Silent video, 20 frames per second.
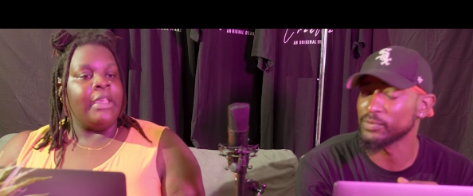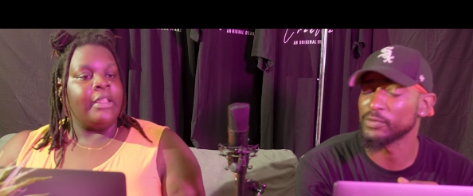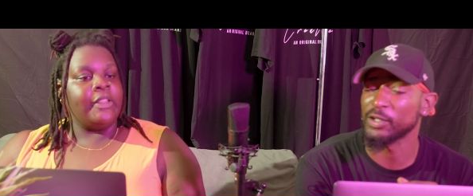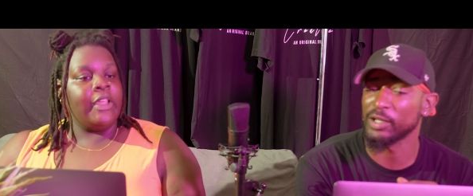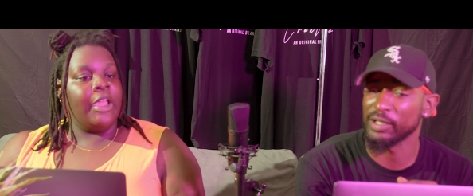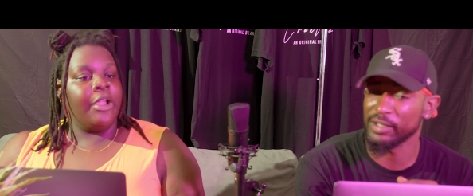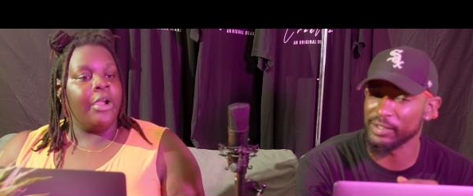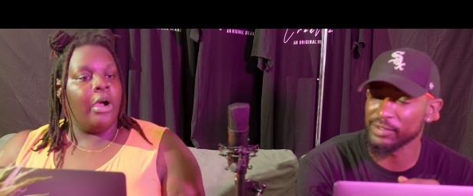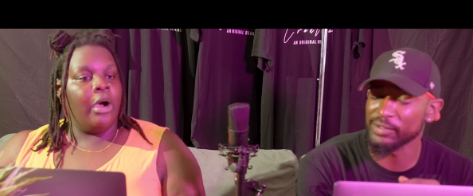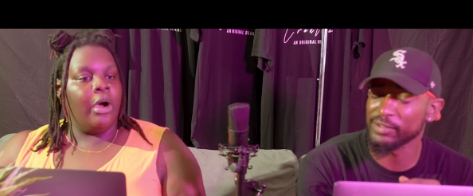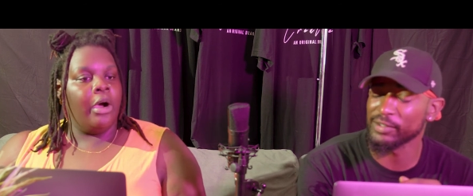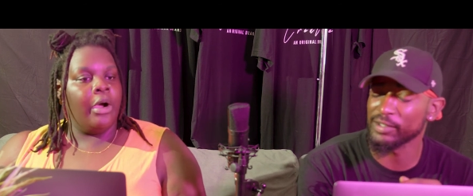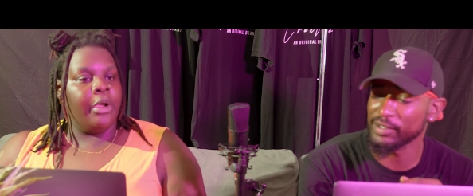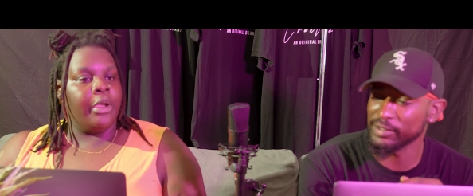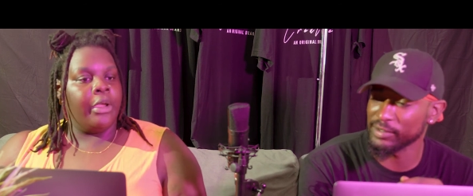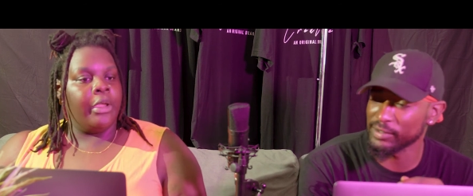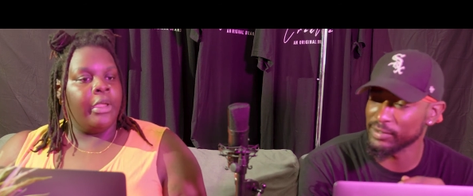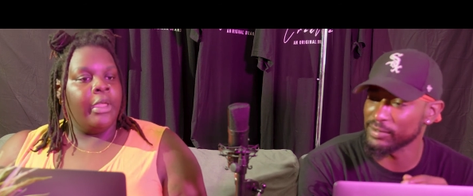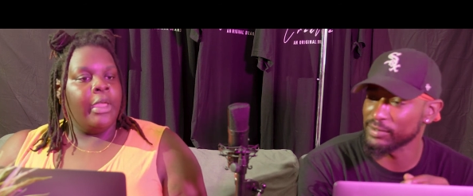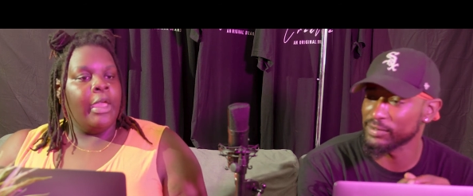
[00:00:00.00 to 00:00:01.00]
Speaker 1: There
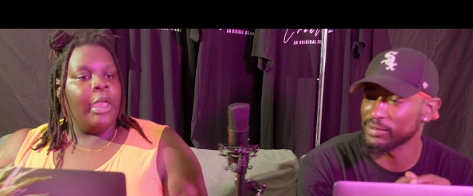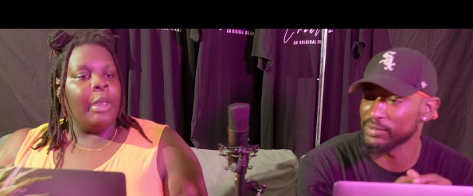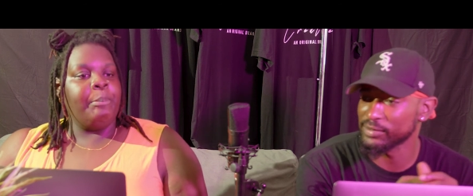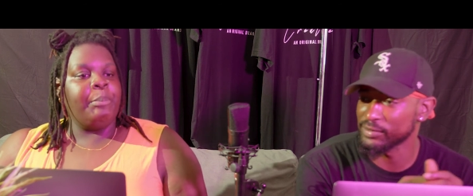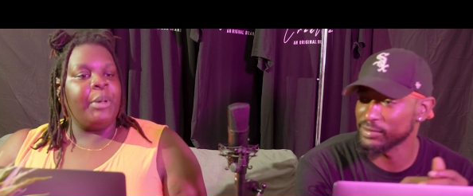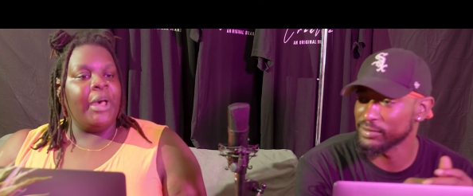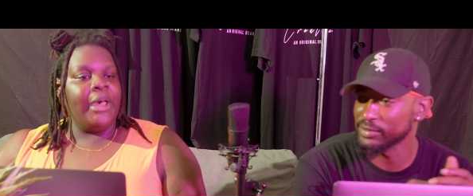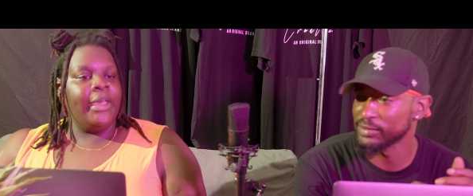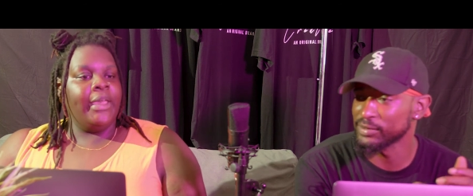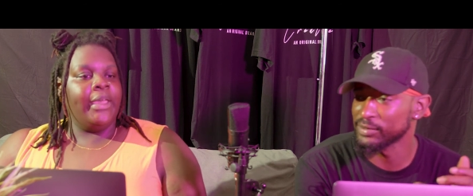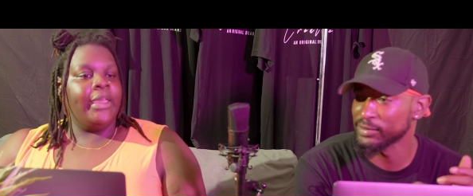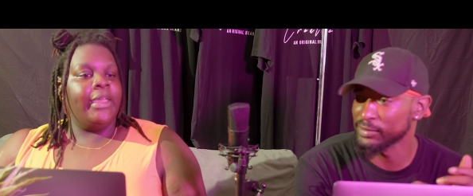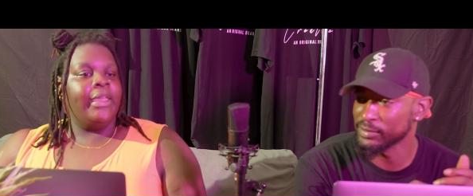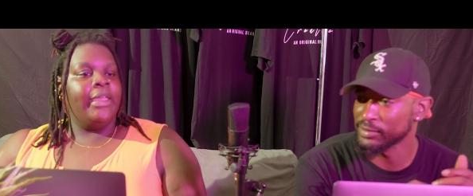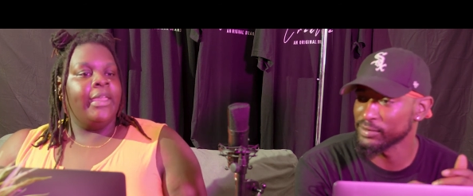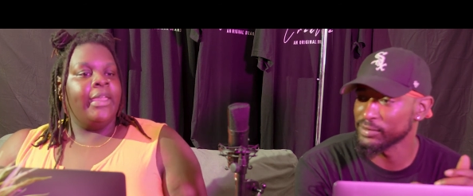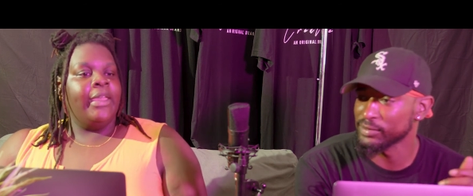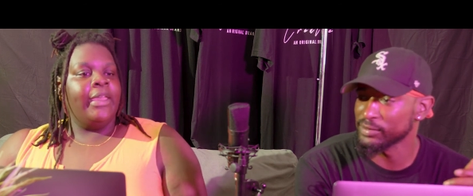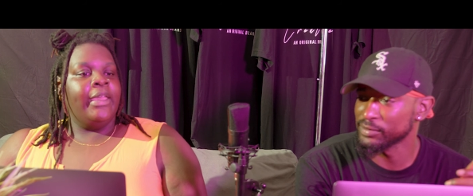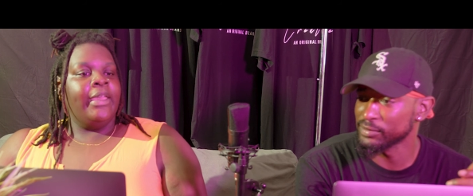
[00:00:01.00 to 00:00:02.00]
are but
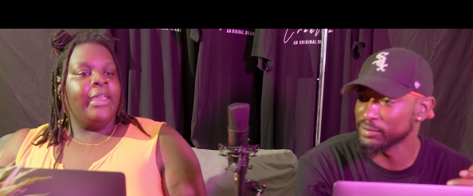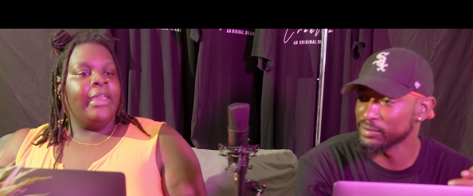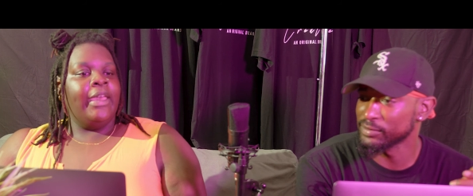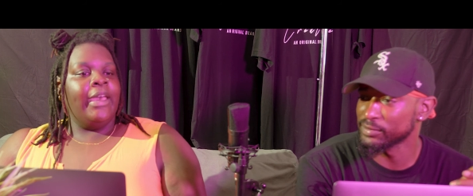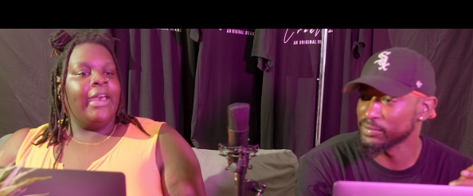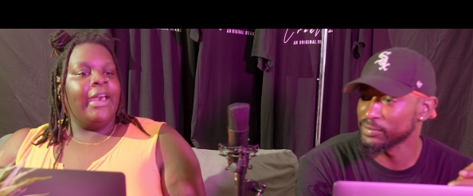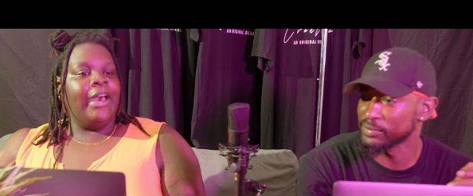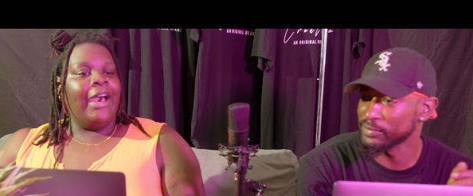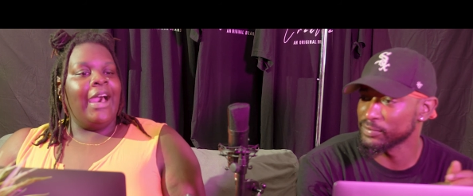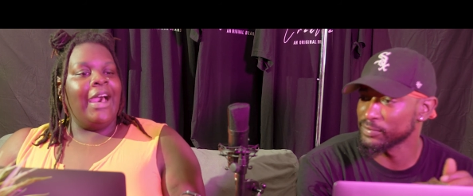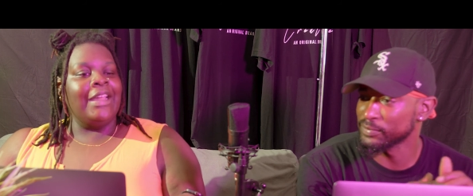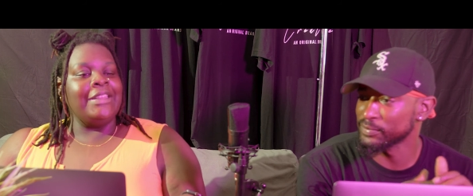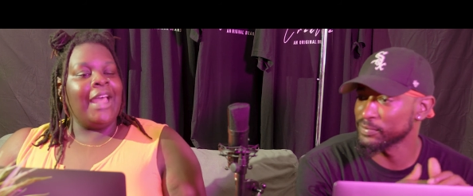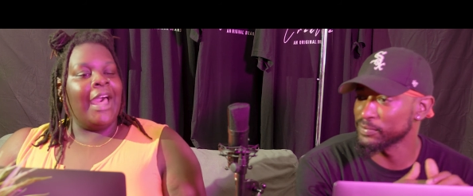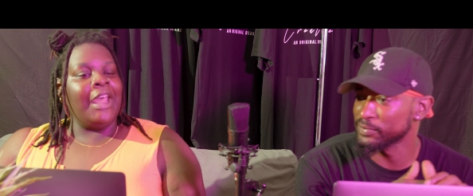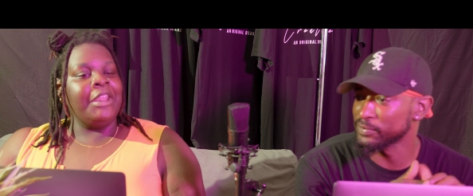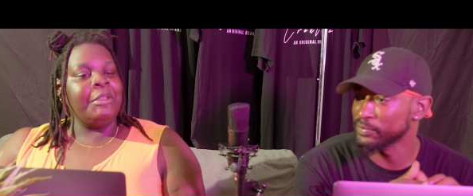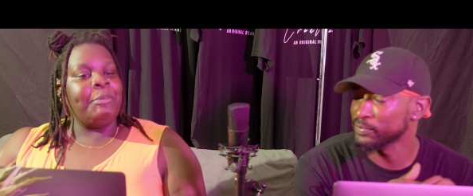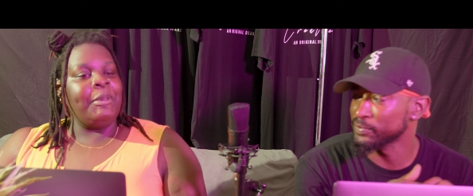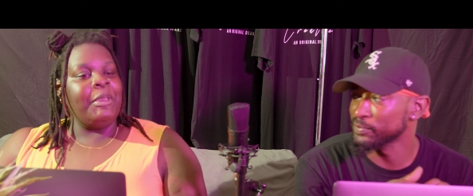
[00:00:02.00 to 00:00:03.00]
a
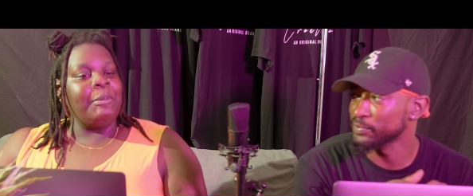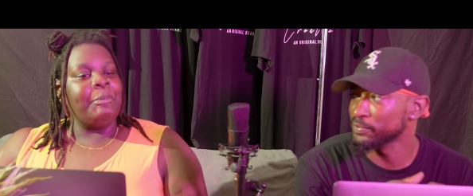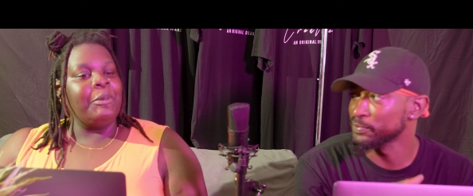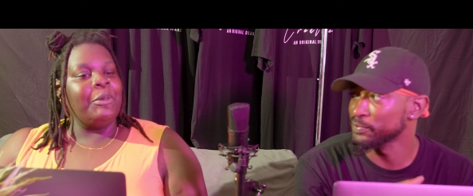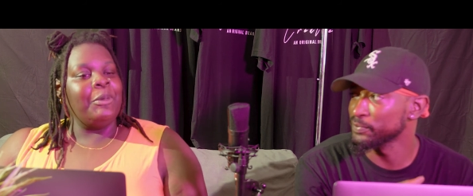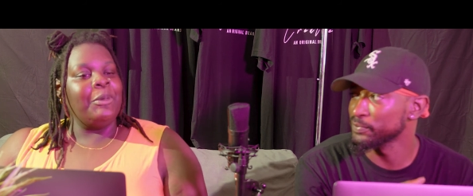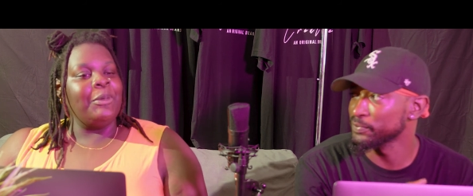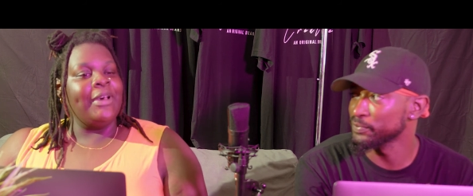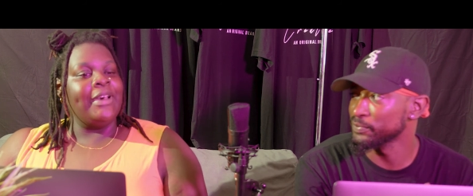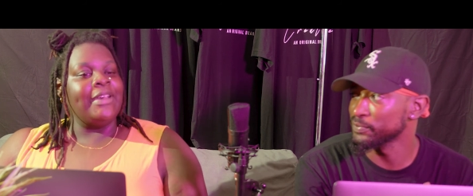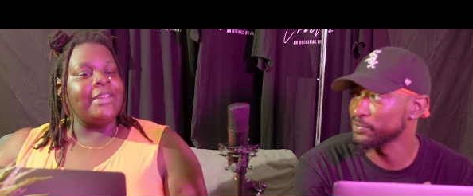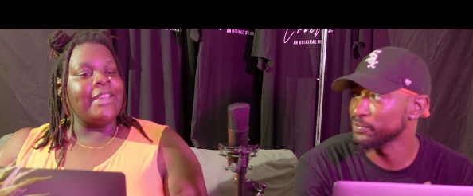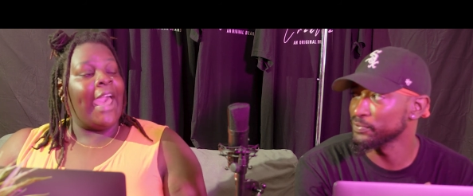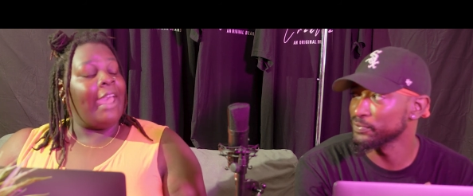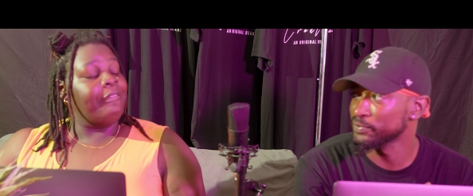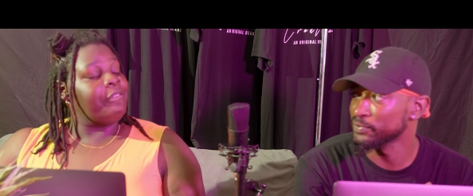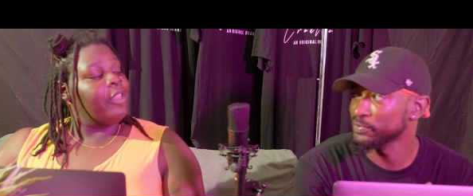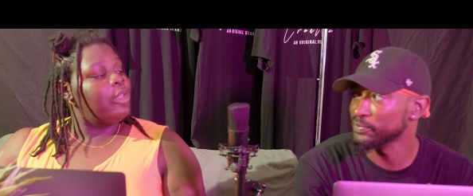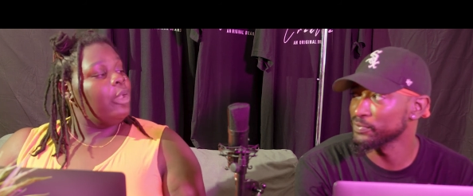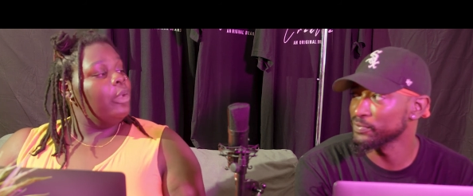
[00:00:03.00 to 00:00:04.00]
lot of people
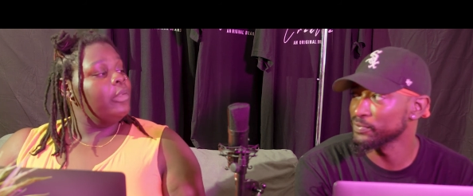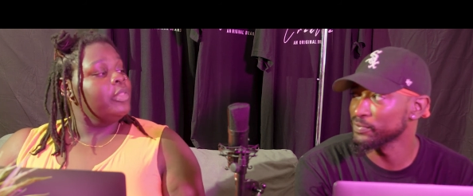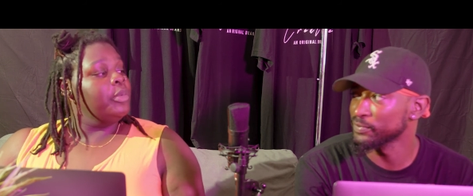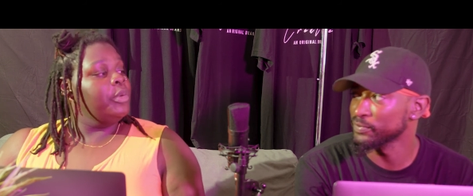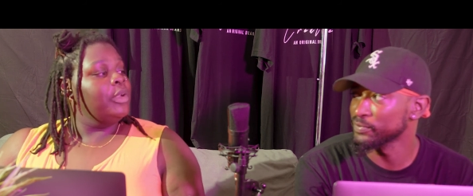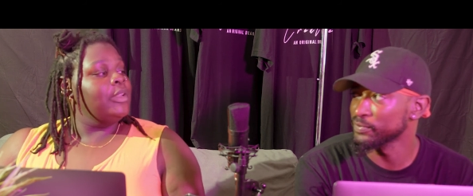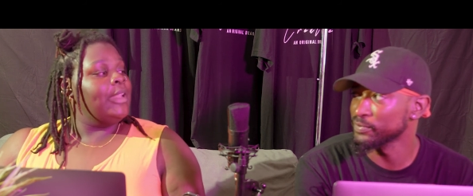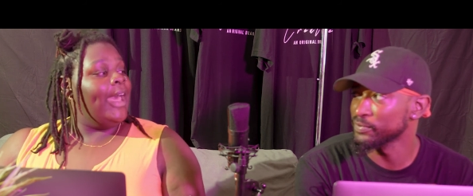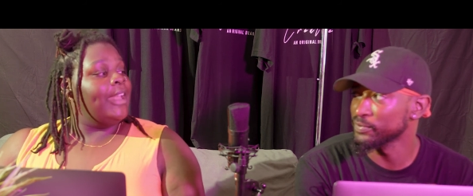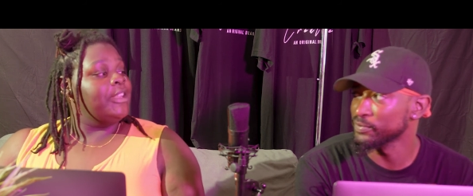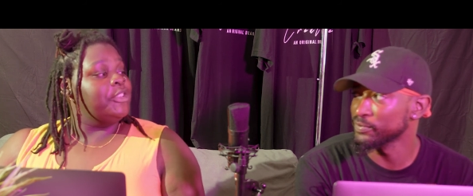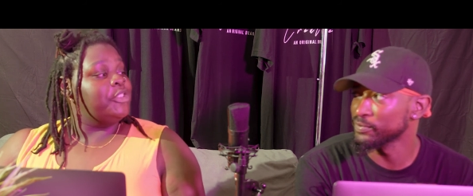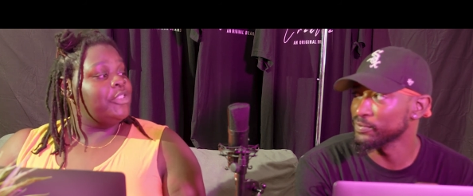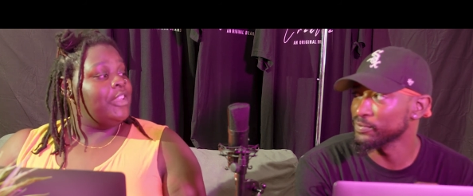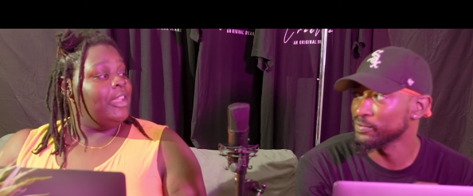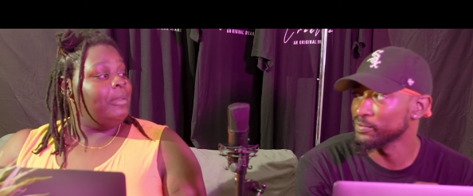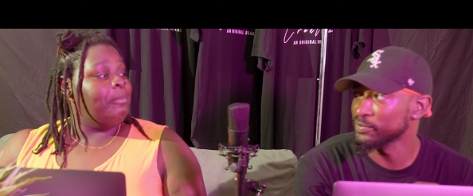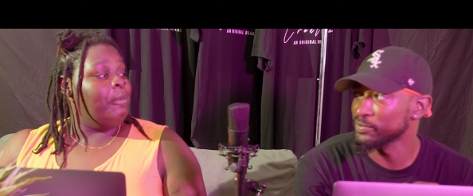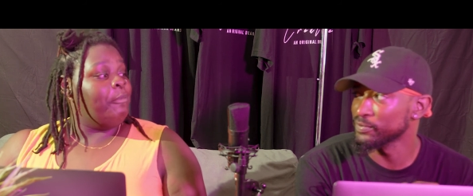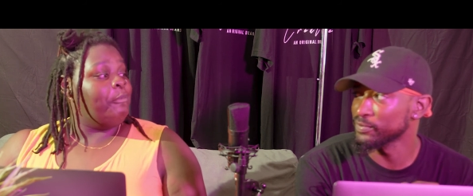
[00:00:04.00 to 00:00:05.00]
have to go through a lot of
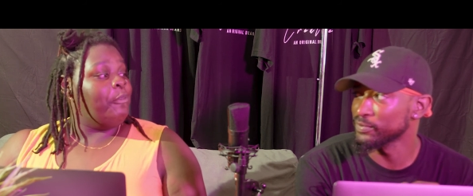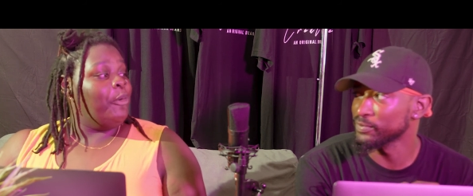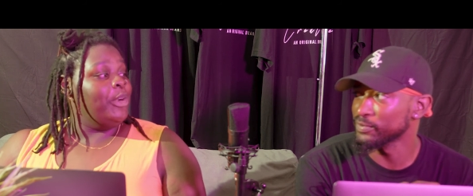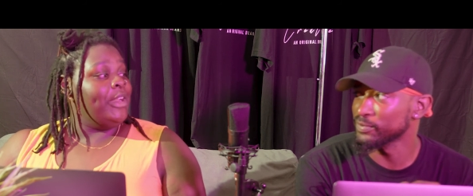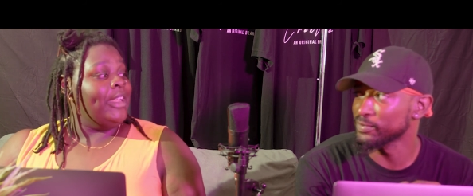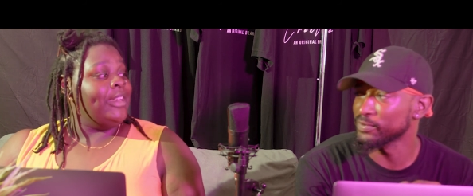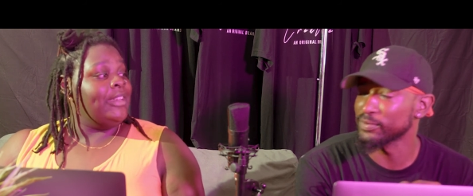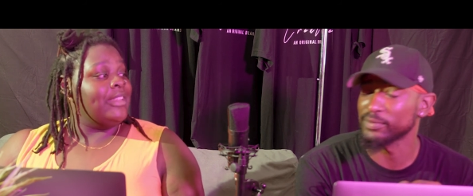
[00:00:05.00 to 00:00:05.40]
shit before they